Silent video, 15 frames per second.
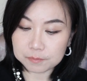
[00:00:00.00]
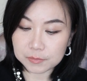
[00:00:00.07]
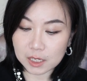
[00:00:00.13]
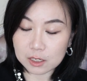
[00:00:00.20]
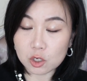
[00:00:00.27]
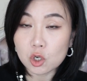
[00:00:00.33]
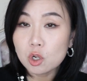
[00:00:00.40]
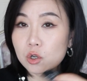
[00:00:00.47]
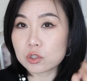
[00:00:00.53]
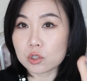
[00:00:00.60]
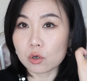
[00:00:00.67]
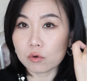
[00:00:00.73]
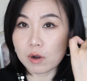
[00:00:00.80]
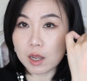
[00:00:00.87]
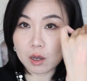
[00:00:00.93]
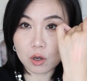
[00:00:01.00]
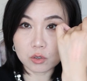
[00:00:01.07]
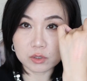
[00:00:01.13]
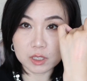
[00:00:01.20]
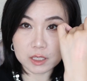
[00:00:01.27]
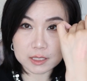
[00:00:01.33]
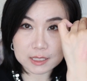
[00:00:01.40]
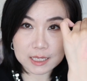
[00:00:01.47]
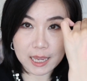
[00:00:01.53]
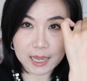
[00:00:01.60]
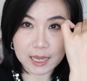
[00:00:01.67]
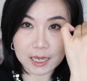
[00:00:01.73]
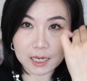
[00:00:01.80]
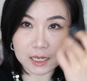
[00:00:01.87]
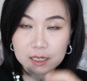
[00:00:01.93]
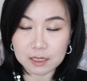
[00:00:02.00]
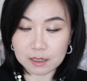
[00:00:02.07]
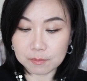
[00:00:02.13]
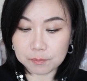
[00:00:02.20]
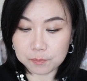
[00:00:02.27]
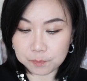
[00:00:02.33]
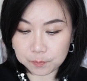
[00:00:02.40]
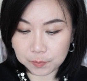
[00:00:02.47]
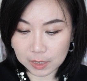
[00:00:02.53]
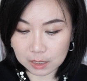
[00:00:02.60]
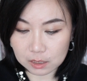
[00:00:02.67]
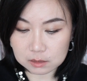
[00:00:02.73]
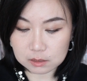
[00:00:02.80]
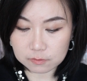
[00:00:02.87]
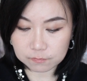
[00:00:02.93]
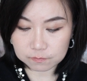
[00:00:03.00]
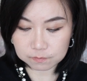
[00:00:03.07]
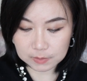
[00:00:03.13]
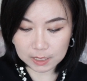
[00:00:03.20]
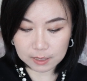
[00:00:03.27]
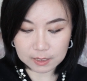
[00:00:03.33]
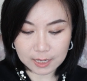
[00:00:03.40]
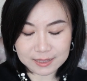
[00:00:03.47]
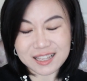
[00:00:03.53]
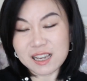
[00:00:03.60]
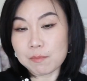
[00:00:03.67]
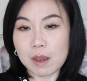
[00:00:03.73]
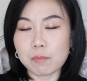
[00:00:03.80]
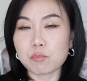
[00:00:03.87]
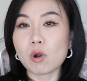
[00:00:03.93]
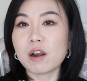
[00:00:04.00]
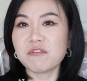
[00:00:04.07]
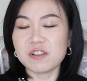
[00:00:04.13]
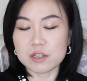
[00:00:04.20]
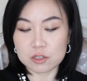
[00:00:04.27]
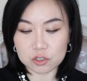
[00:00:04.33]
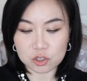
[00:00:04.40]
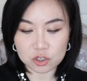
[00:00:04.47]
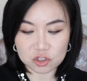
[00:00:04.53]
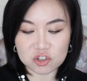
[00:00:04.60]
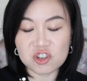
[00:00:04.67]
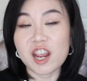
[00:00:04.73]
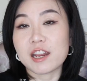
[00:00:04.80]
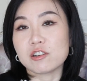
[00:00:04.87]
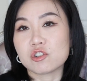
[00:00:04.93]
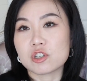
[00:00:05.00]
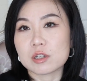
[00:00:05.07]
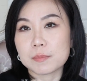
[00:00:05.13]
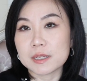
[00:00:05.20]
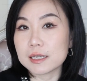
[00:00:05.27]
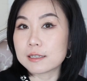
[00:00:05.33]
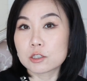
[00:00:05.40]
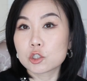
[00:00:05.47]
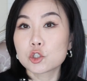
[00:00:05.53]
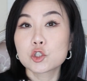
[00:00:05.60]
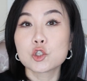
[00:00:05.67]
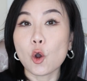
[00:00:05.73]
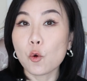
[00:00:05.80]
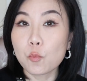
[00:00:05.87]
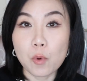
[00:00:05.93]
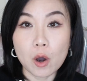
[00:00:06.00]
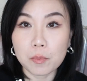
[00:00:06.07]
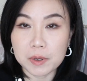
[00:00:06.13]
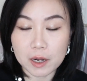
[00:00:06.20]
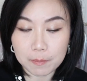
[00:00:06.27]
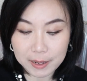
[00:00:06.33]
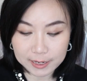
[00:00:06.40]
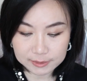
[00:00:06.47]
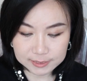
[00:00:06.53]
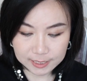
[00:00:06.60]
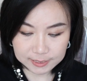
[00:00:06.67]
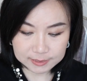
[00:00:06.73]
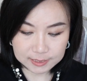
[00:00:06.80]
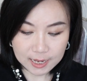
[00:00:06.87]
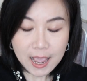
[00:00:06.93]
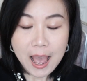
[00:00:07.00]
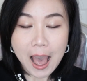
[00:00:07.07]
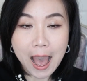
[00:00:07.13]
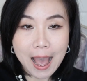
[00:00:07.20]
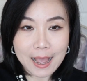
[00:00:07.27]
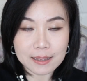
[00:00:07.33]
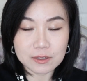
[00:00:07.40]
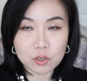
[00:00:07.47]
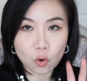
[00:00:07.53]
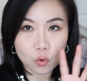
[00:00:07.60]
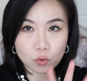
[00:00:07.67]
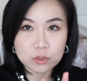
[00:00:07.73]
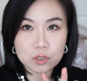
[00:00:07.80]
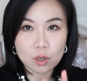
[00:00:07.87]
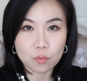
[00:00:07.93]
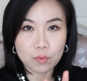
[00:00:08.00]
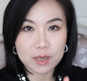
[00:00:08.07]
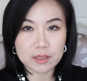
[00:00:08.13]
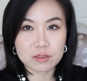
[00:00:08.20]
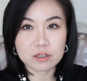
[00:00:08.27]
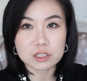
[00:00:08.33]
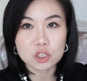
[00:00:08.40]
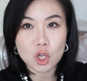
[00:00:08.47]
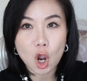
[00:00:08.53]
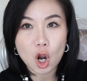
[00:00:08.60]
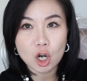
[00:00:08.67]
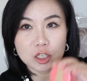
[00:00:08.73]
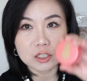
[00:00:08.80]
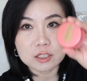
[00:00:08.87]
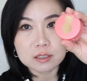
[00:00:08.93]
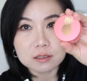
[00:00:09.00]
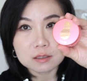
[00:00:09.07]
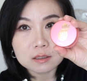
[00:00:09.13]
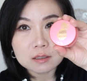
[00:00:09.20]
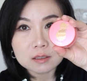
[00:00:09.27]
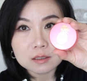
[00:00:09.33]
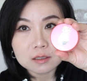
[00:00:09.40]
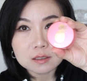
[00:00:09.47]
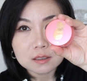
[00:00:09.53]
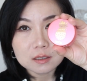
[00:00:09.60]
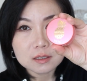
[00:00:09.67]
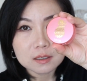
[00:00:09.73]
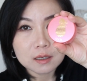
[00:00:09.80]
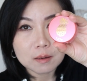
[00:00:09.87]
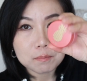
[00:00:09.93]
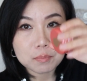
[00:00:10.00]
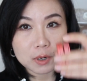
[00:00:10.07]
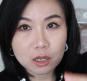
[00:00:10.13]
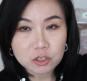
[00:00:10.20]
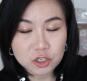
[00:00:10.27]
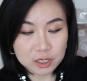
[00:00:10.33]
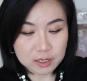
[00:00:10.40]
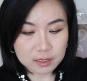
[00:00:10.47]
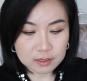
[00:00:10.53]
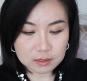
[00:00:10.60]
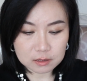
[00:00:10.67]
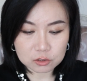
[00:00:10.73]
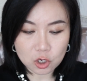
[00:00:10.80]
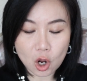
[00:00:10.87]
it looks all right on the skin, but I think my preference just changed, but it's so popular back days. And also with Tarte blushes